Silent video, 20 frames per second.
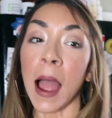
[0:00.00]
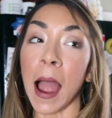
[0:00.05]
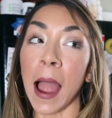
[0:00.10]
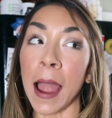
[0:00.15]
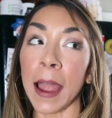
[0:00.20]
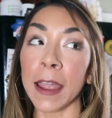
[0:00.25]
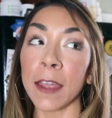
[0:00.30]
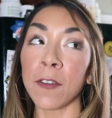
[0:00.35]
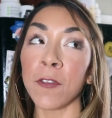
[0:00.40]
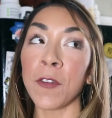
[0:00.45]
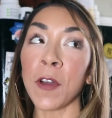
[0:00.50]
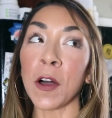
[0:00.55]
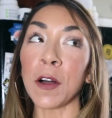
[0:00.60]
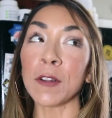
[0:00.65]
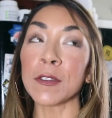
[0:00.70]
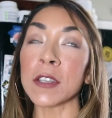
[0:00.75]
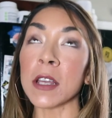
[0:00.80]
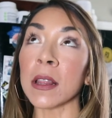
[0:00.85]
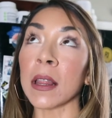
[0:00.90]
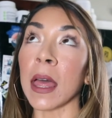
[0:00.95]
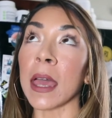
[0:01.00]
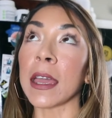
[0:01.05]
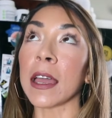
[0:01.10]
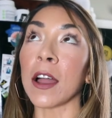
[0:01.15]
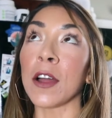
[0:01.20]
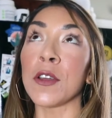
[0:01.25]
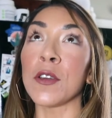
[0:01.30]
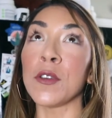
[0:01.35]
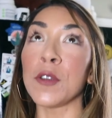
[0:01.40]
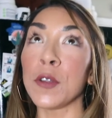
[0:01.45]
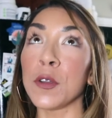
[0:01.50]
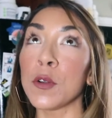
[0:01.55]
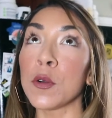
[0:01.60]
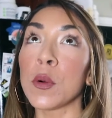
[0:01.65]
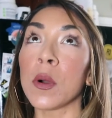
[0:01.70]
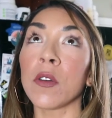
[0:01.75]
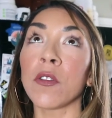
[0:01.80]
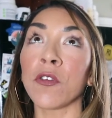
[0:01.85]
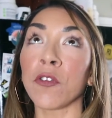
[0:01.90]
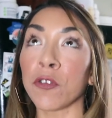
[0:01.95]
I felt like a
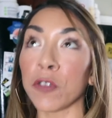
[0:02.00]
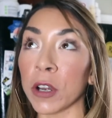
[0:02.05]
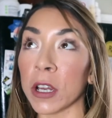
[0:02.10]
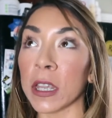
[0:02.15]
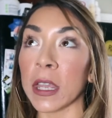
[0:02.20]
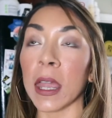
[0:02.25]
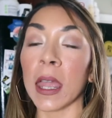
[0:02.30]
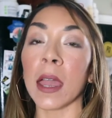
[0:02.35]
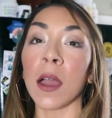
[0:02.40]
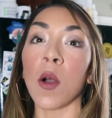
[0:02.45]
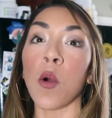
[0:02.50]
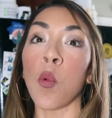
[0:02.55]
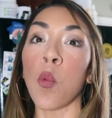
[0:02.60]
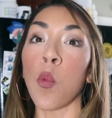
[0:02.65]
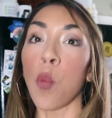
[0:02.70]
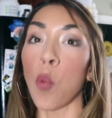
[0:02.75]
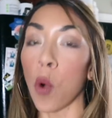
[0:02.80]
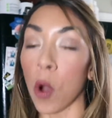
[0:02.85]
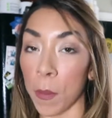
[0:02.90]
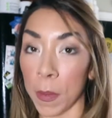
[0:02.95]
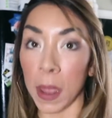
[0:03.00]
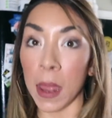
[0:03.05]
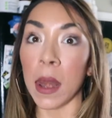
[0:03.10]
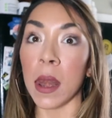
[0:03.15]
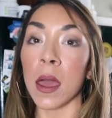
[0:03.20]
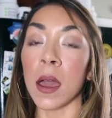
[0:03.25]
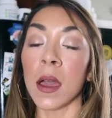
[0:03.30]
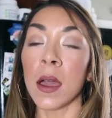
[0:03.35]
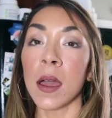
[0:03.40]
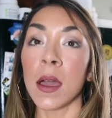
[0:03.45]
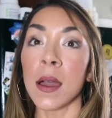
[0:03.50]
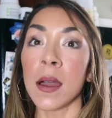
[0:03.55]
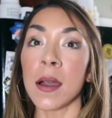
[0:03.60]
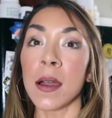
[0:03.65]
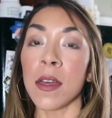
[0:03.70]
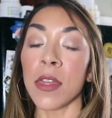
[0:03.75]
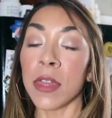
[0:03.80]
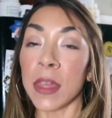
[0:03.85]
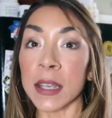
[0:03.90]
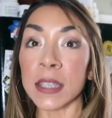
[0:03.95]
new freaking woman
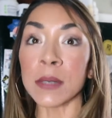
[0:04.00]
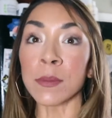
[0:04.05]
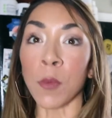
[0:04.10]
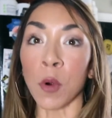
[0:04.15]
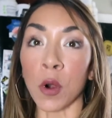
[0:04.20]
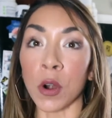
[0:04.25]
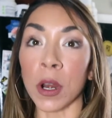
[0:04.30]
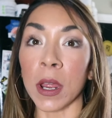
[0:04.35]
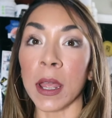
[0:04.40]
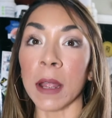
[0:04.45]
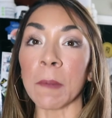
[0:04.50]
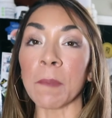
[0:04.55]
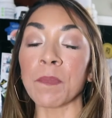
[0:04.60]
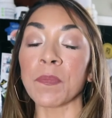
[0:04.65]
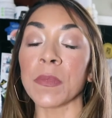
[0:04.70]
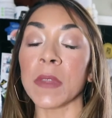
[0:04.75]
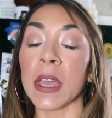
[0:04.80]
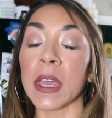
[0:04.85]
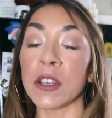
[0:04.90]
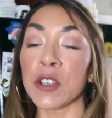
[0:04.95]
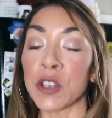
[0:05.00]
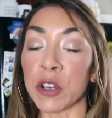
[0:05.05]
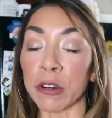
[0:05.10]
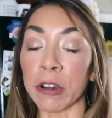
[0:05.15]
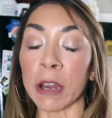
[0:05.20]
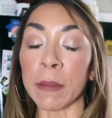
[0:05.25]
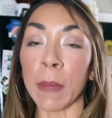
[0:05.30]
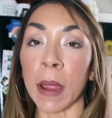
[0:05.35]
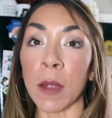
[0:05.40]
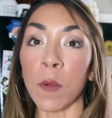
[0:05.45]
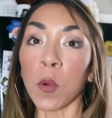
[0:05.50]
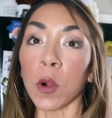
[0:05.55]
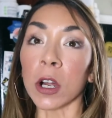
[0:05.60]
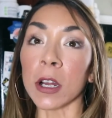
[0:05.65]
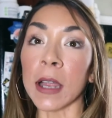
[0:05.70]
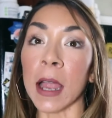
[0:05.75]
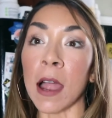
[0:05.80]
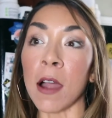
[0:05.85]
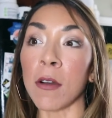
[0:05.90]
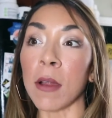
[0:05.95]
this morning during my
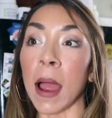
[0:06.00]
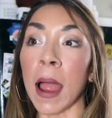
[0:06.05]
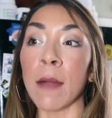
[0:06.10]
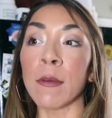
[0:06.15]
workout.